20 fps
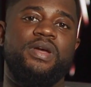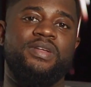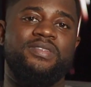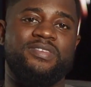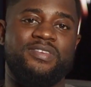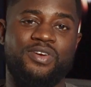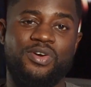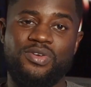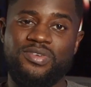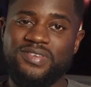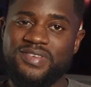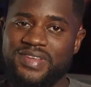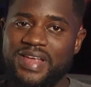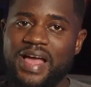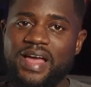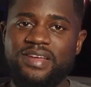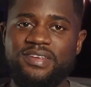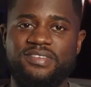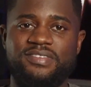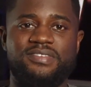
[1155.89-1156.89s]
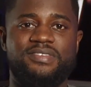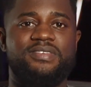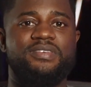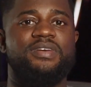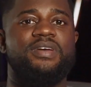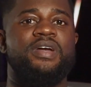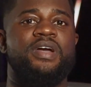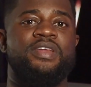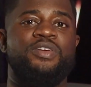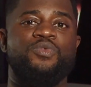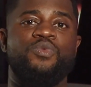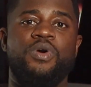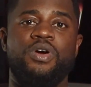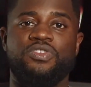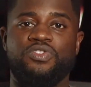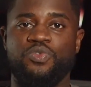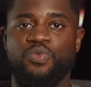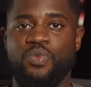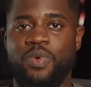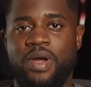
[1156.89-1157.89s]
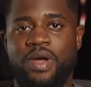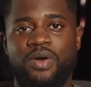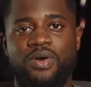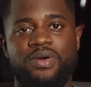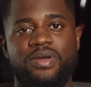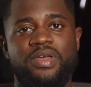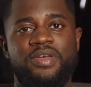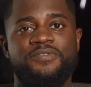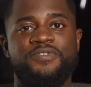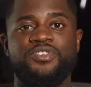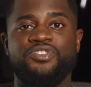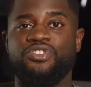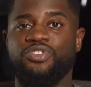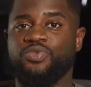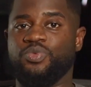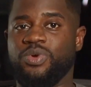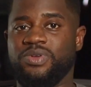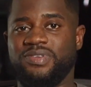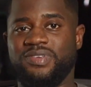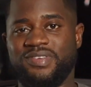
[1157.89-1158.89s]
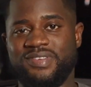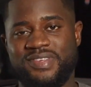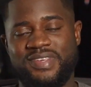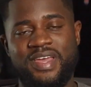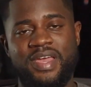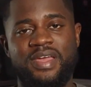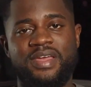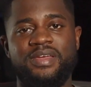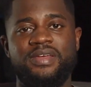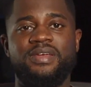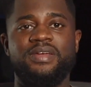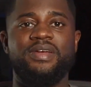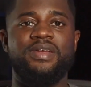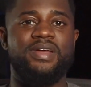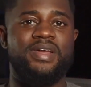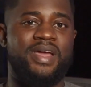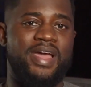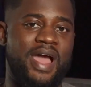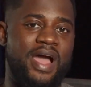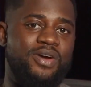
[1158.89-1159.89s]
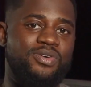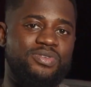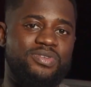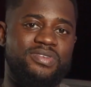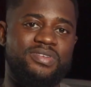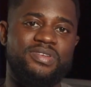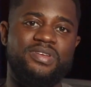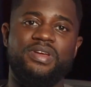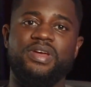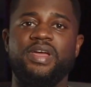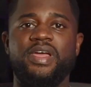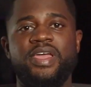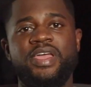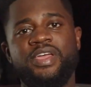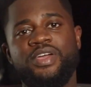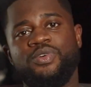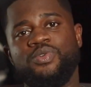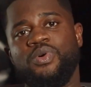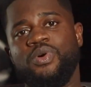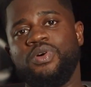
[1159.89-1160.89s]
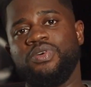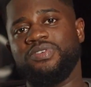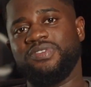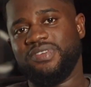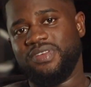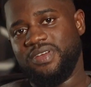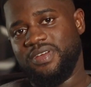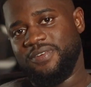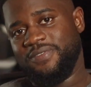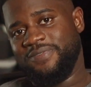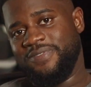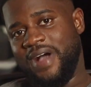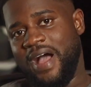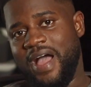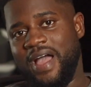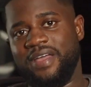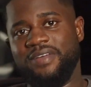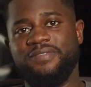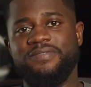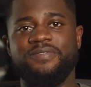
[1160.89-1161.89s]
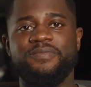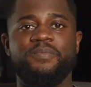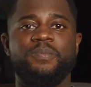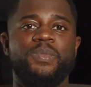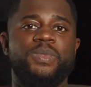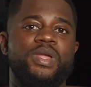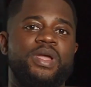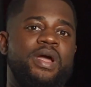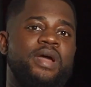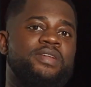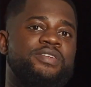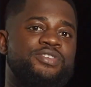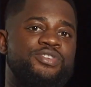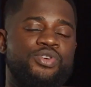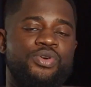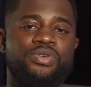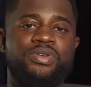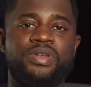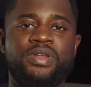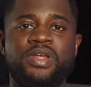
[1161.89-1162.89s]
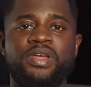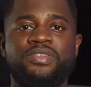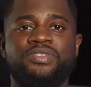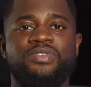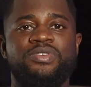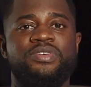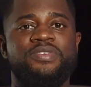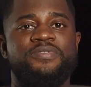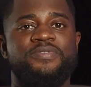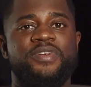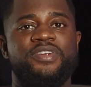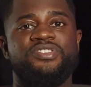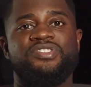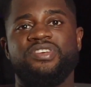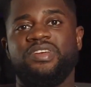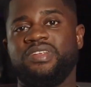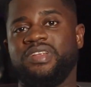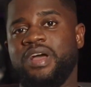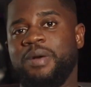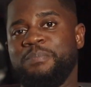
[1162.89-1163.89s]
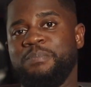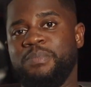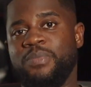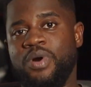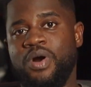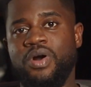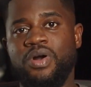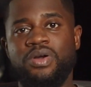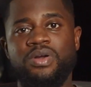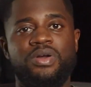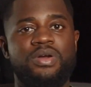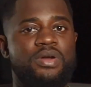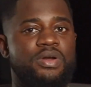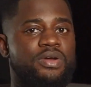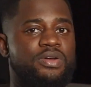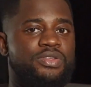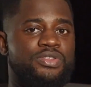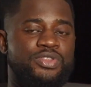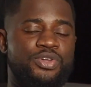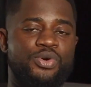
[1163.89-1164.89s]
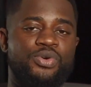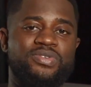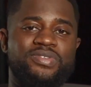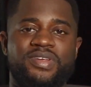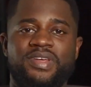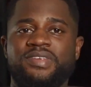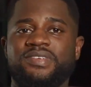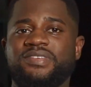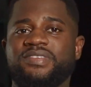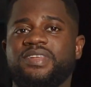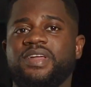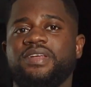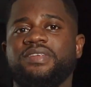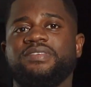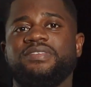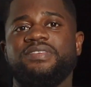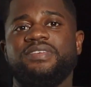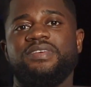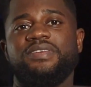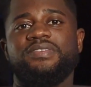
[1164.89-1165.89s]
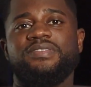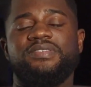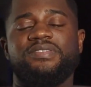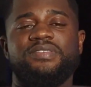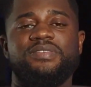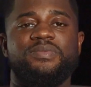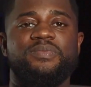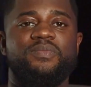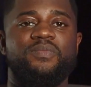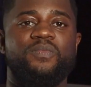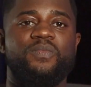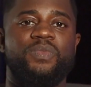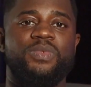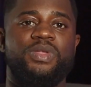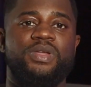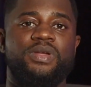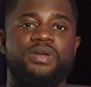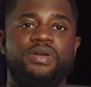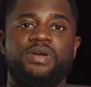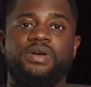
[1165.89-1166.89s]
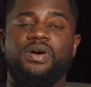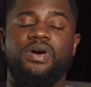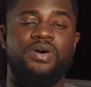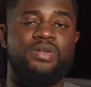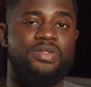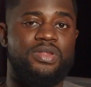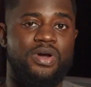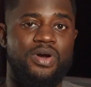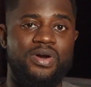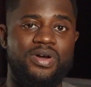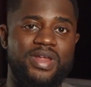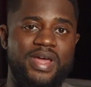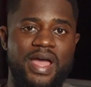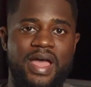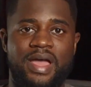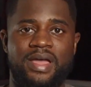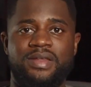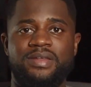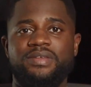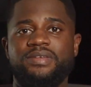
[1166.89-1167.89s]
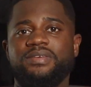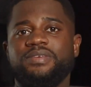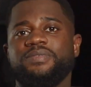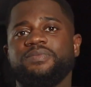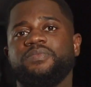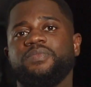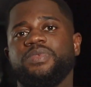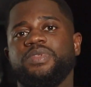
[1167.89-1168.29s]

It's concise and it works well if you just want to say count equals 5 and don't need to differentiate among those instances. On the other hand,